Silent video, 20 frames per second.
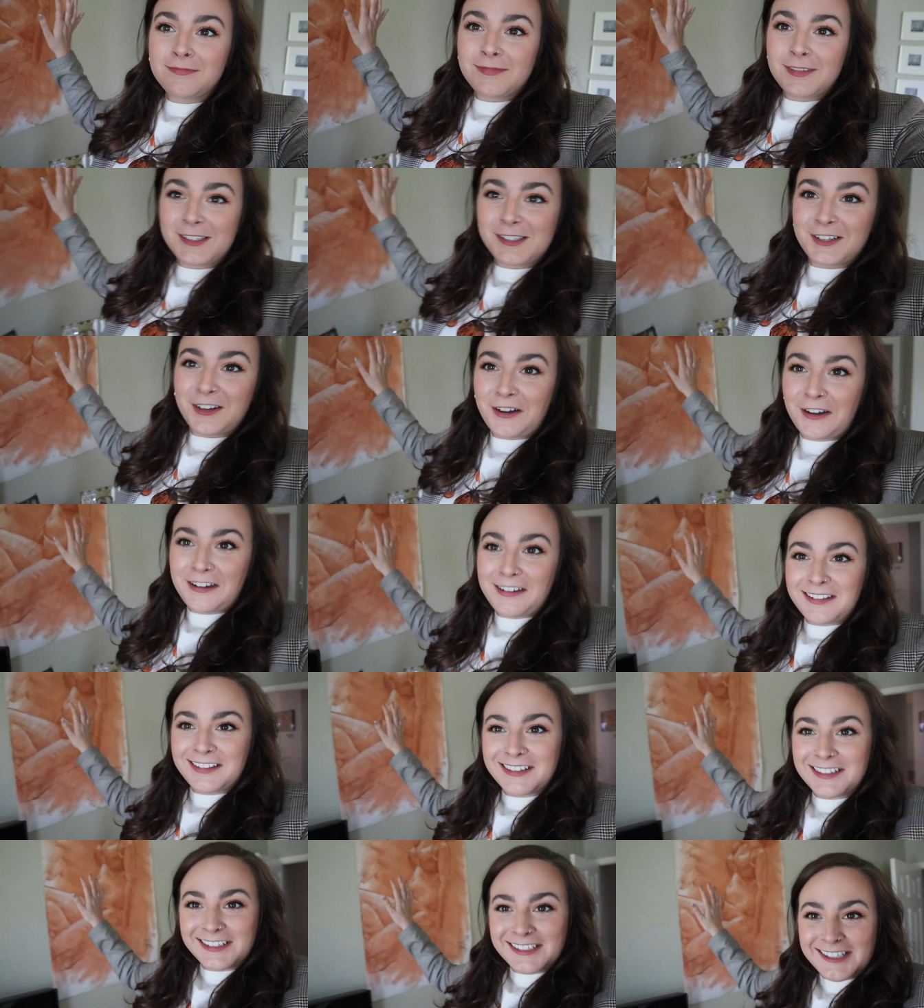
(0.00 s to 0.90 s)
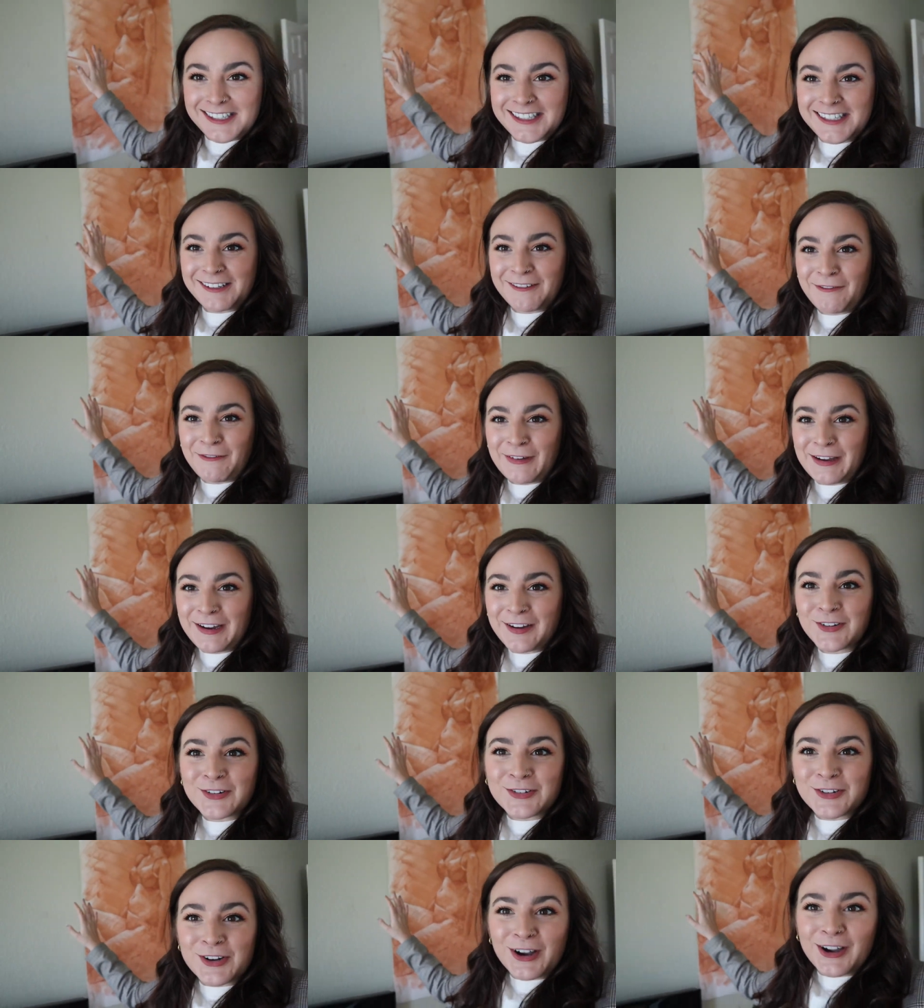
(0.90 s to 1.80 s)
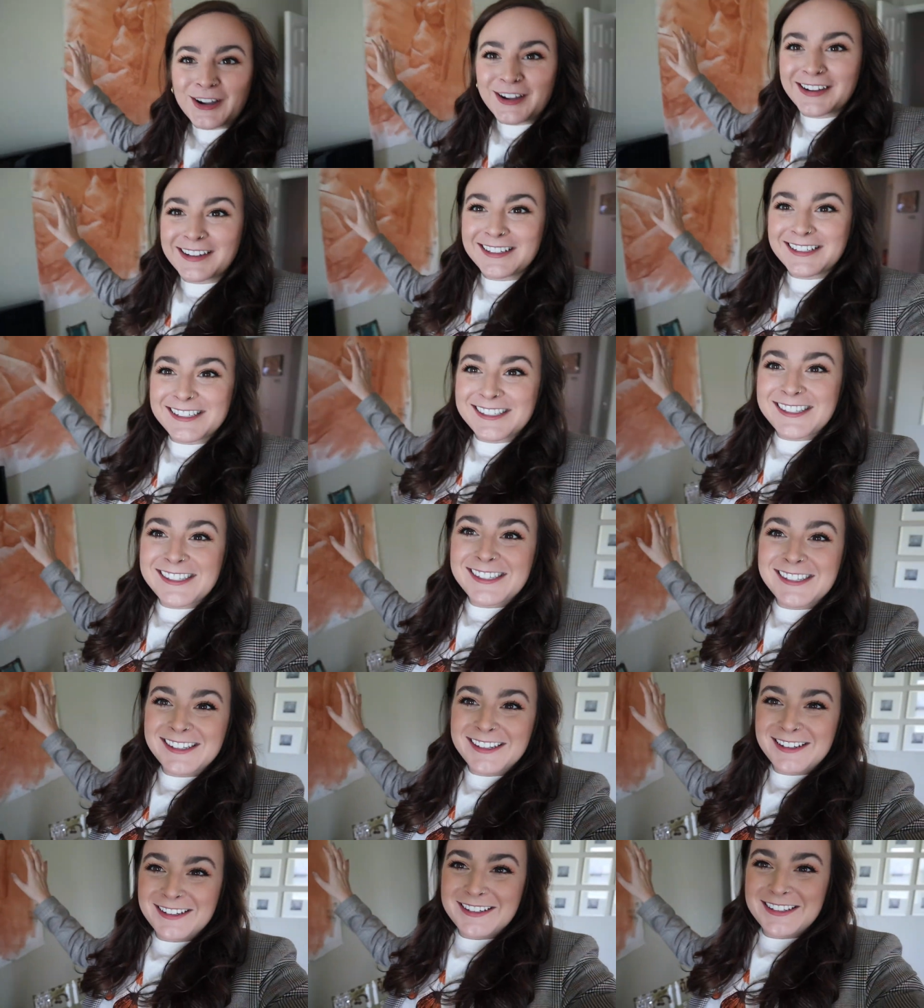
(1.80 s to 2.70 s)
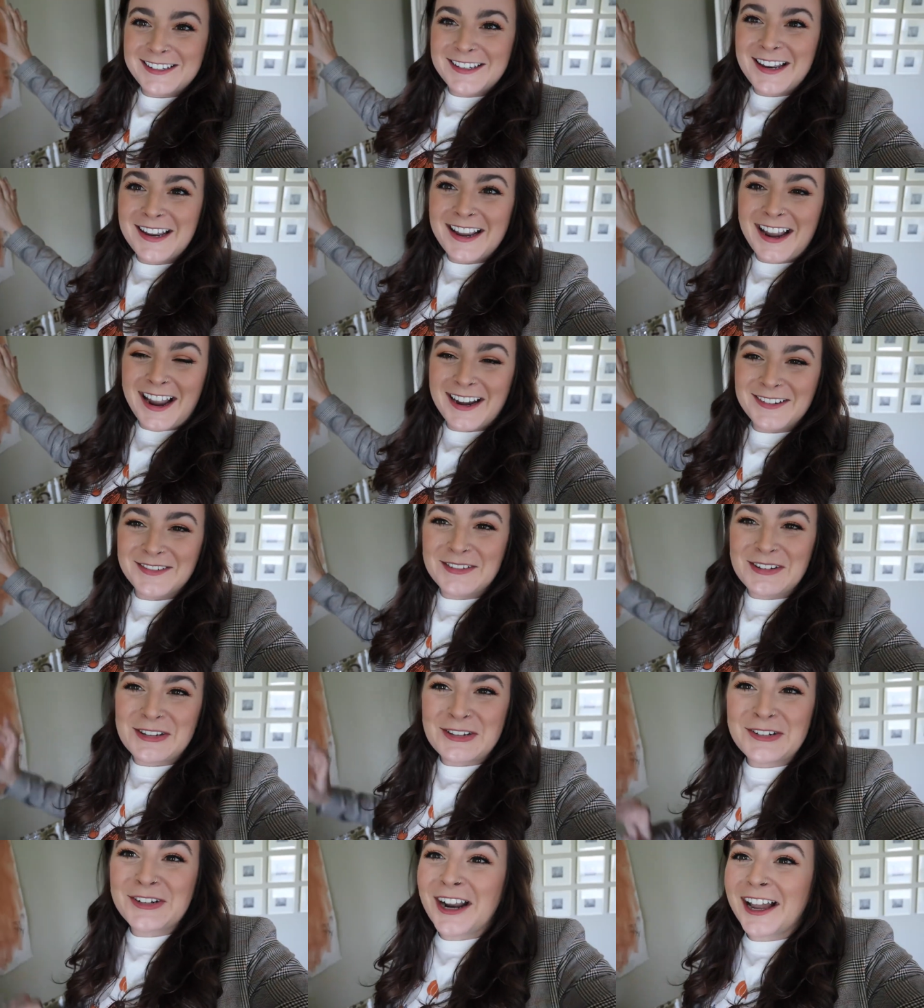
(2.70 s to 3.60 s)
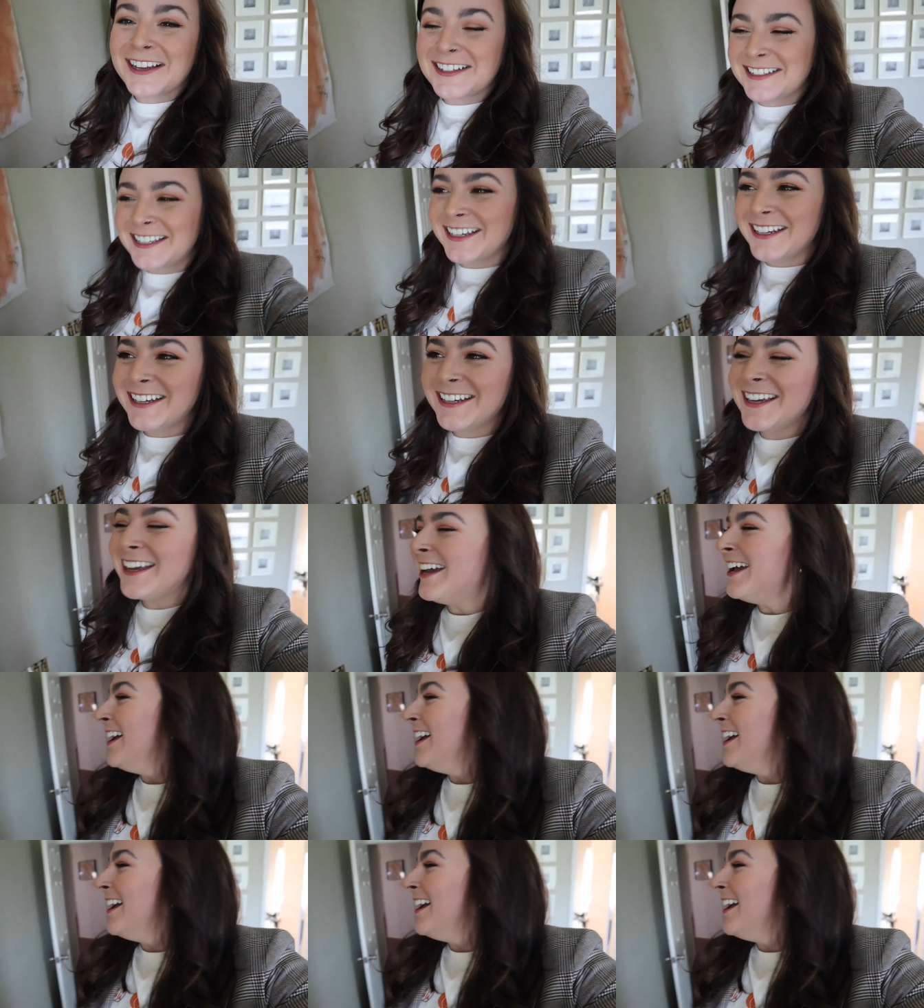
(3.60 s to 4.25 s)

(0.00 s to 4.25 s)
Sorry, this figure drawing is kind of distracting.